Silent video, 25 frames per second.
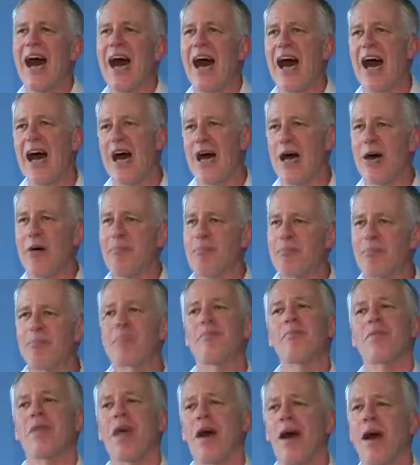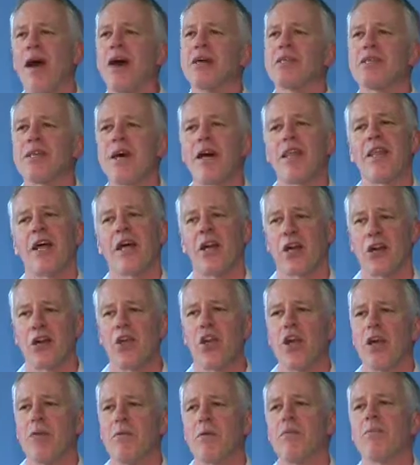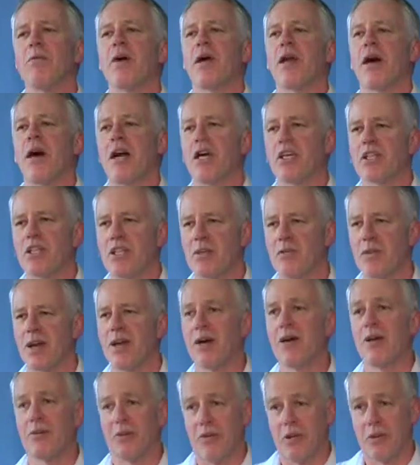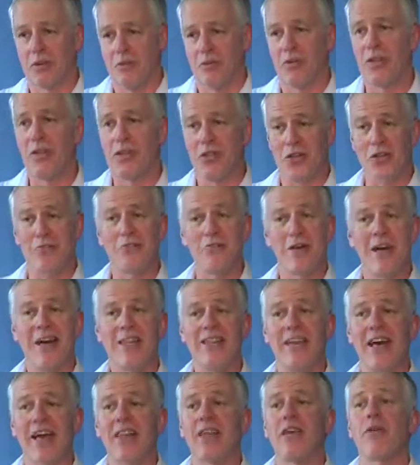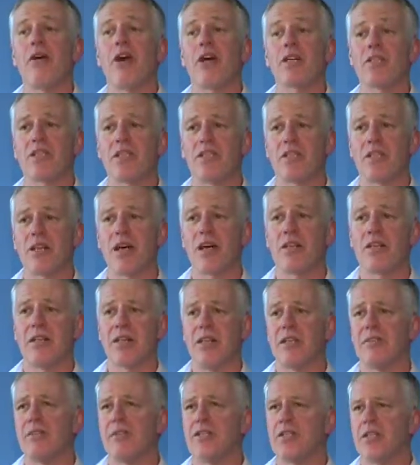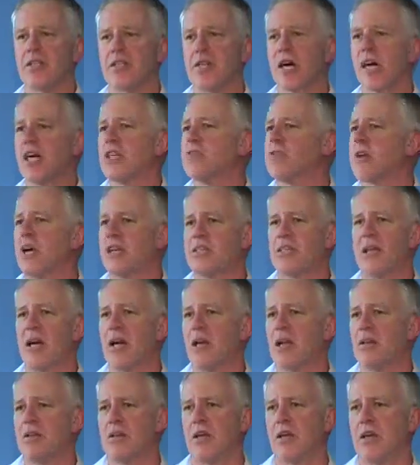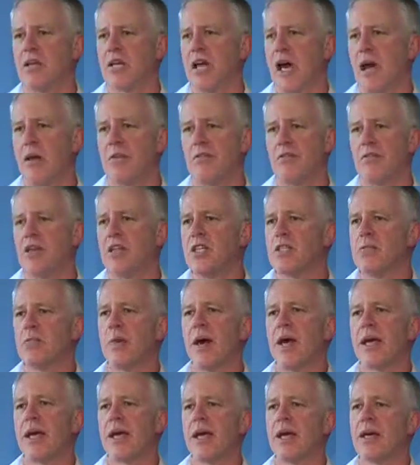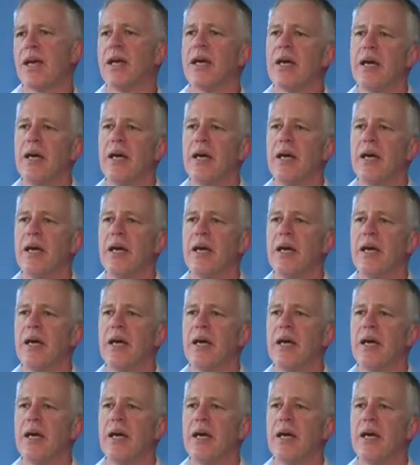I say that in humour, but actually I really do mean that. You actually don't get sidetracked down a game of kids making.